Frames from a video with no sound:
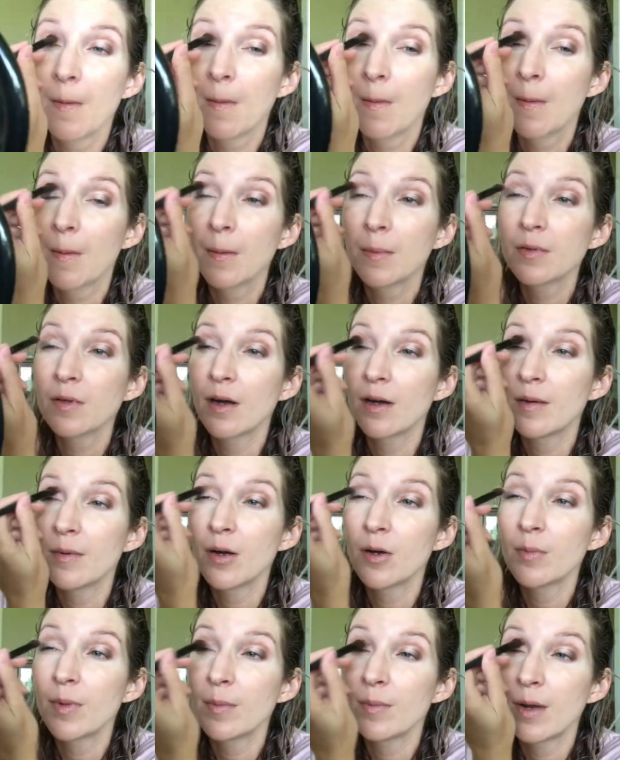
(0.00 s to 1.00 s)
Sorry, I hope
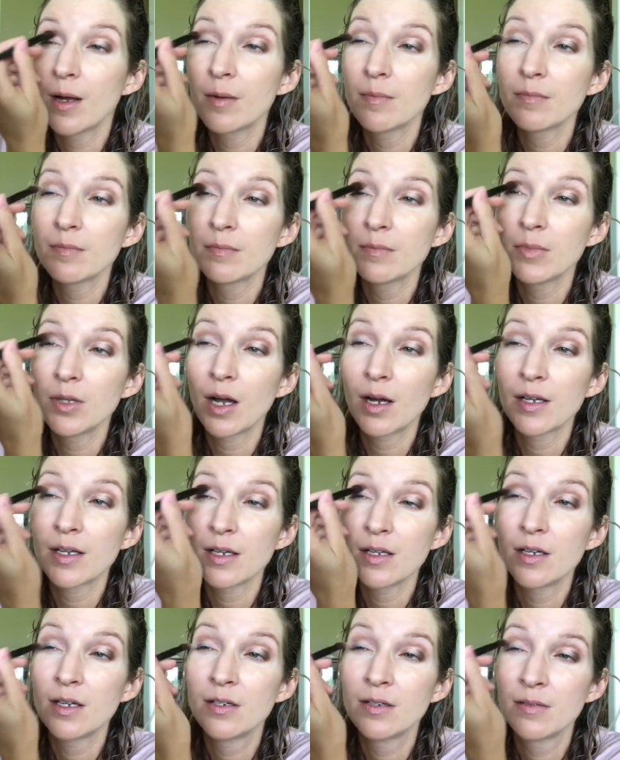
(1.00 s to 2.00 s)
I'm not blocking
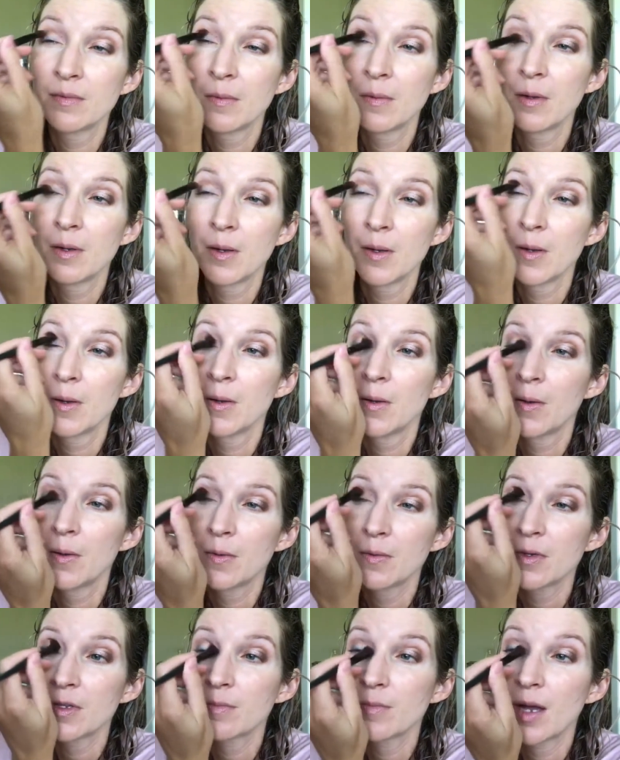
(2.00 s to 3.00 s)

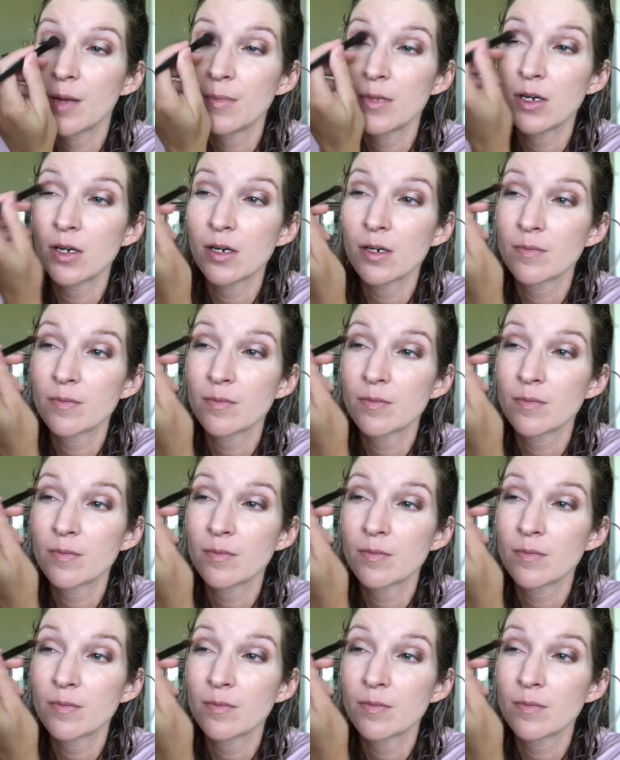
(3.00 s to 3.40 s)
with my mirror.